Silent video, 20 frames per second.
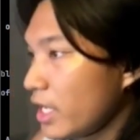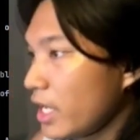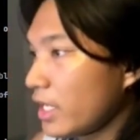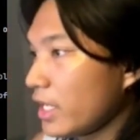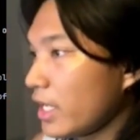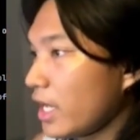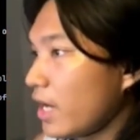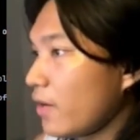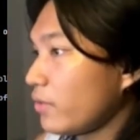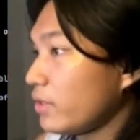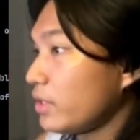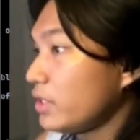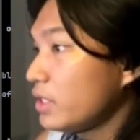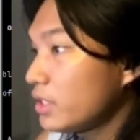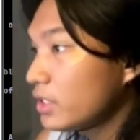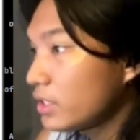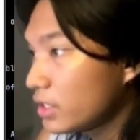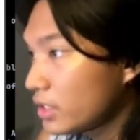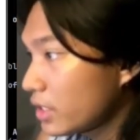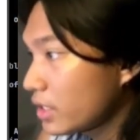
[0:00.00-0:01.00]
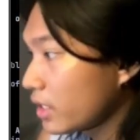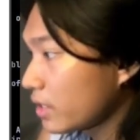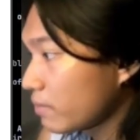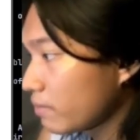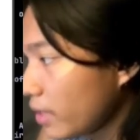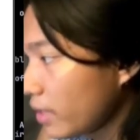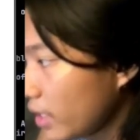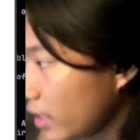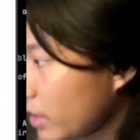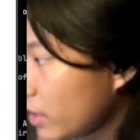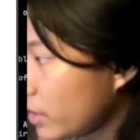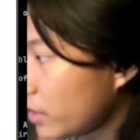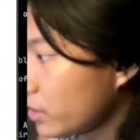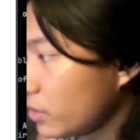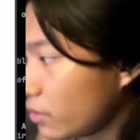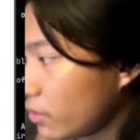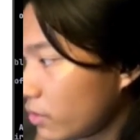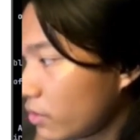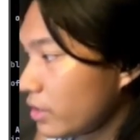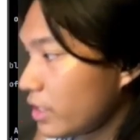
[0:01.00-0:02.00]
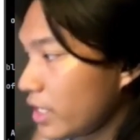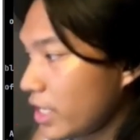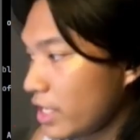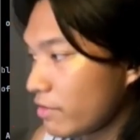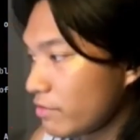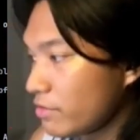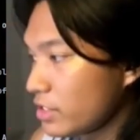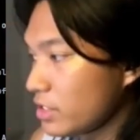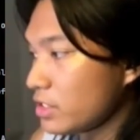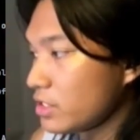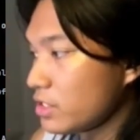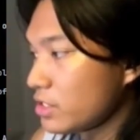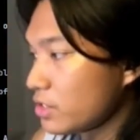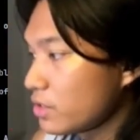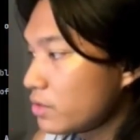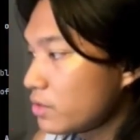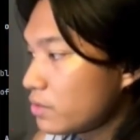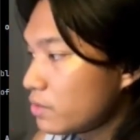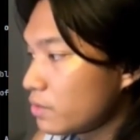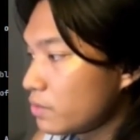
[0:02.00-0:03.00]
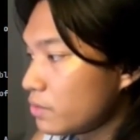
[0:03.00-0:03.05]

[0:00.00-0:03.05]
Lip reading: and how it can make your lives easier too.